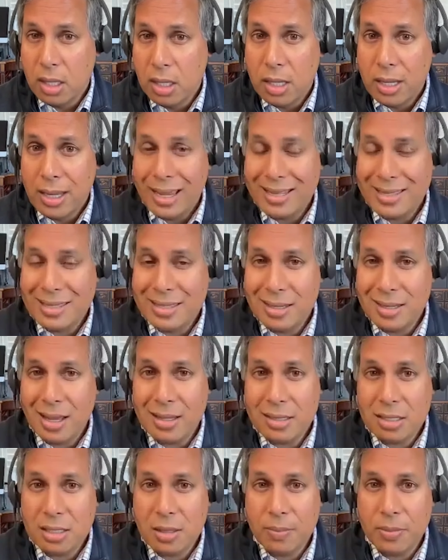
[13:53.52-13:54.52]
it's
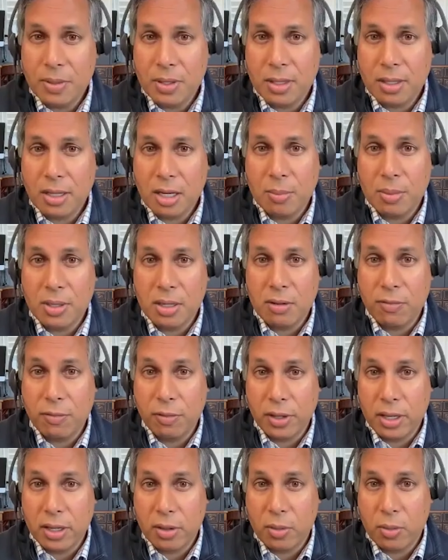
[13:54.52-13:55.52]
not something that can be
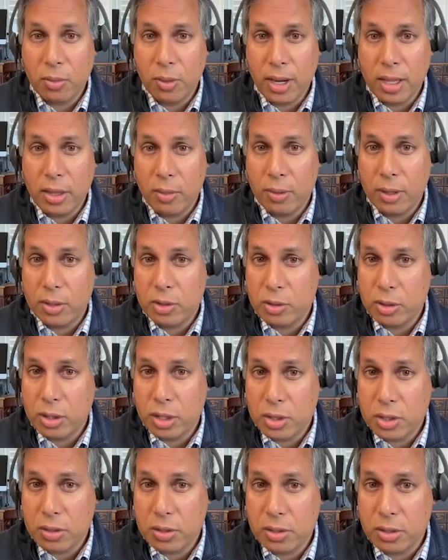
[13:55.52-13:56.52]
inflated away the way a
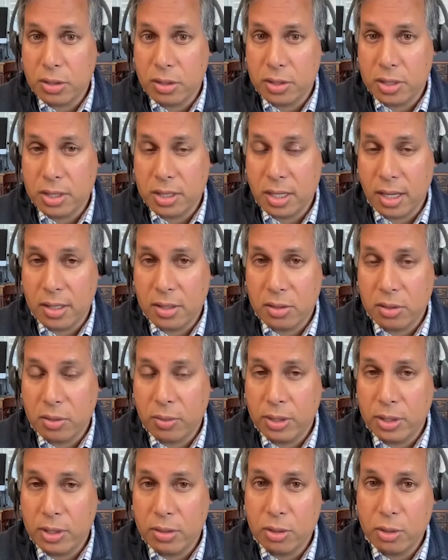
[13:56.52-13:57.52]
traditional currency can. So the
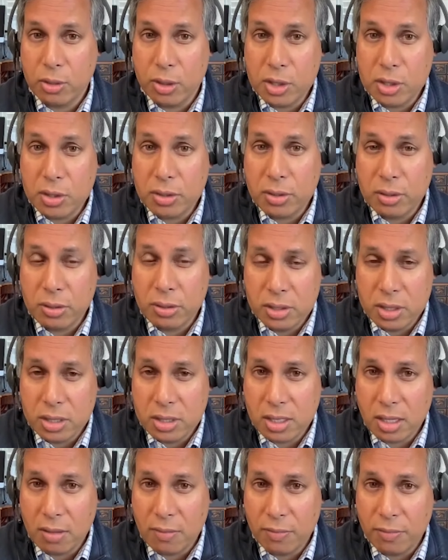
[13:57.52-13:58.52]
way traditional currencies
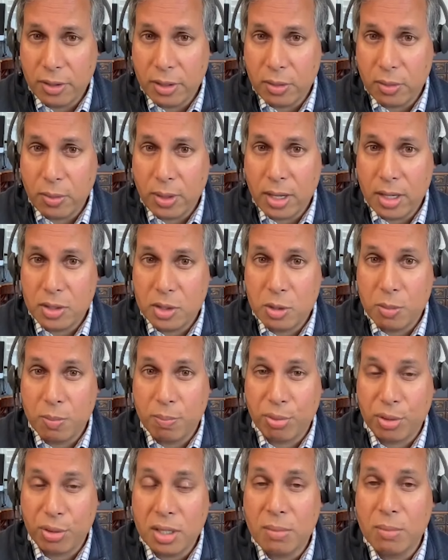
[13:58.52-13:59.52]
get inflated away is you
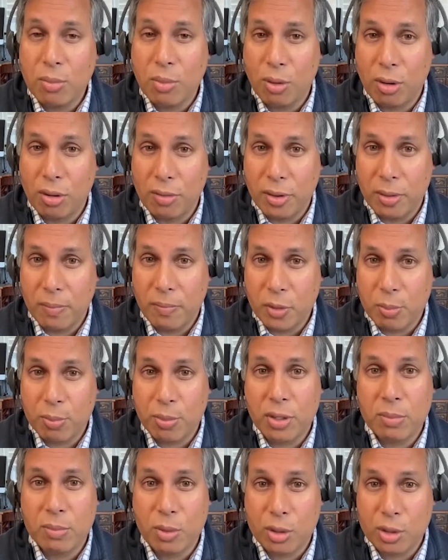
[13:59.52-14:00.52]
print more of them, you
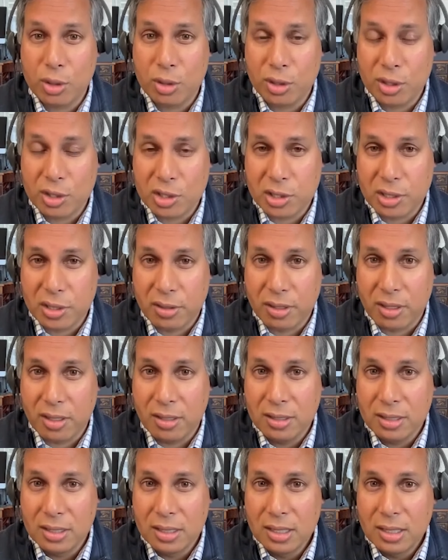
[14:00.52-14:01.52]
print more Turkish lira.
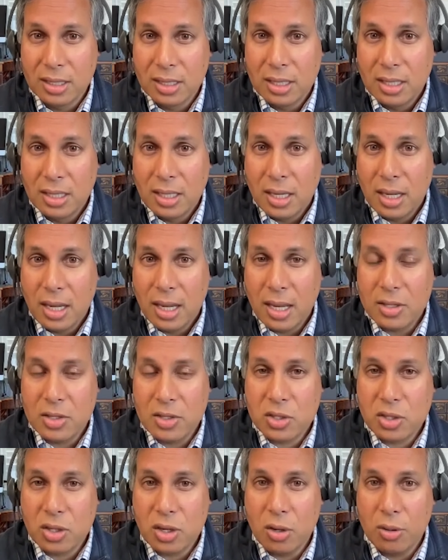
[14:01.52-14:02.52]
And
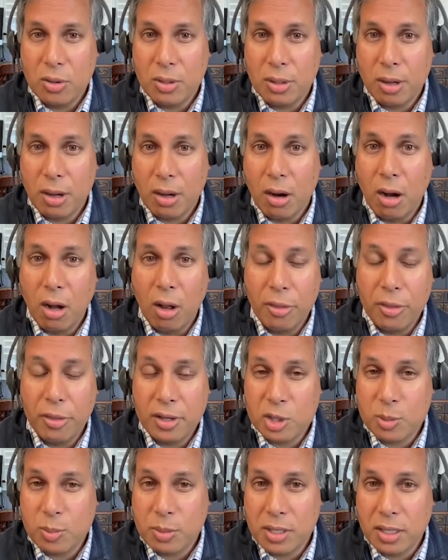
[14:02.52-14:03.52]
so all
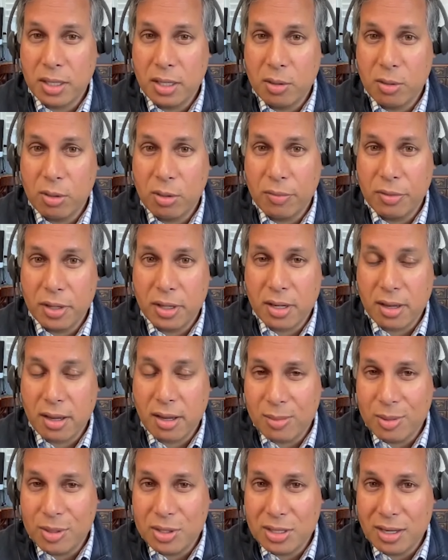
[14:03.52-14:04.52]
things being equal, if the
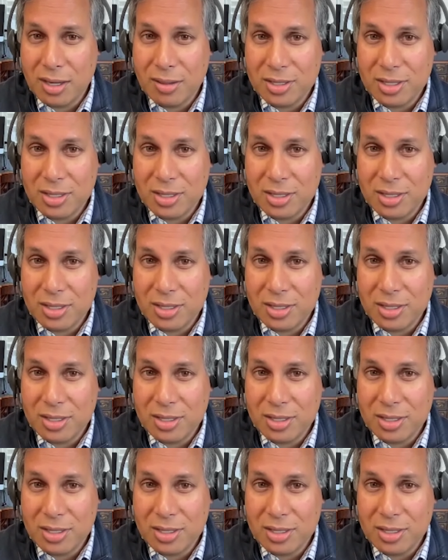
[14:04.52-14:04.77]
economy stays the